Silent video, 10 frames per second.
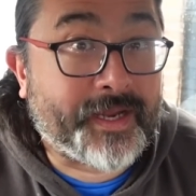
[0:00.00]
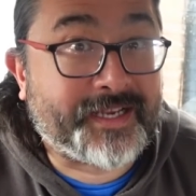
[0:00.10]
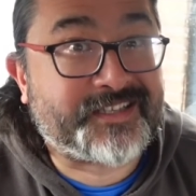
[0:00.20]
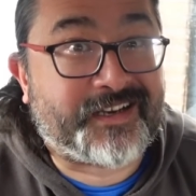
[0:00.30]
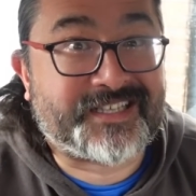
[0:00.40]

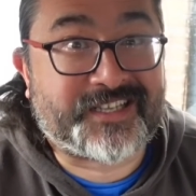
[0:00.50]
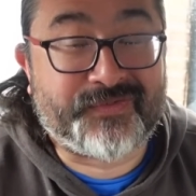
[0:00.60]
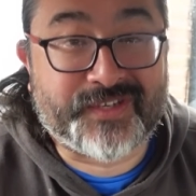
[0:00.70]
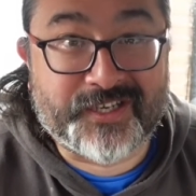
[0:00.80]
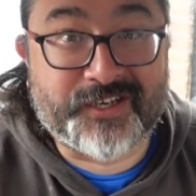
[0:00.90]
eggs. I
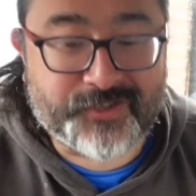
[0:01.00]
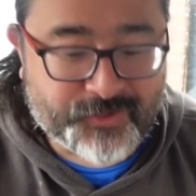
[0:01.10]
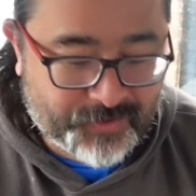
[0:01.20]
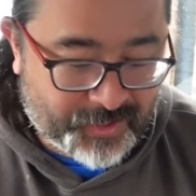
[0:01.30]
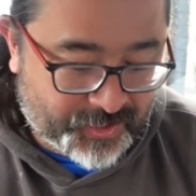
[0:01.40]
discovered you can't
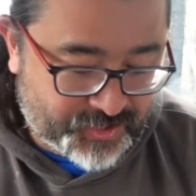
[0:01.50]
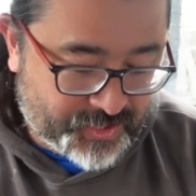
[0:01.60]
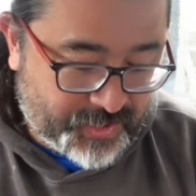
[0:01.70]
do large,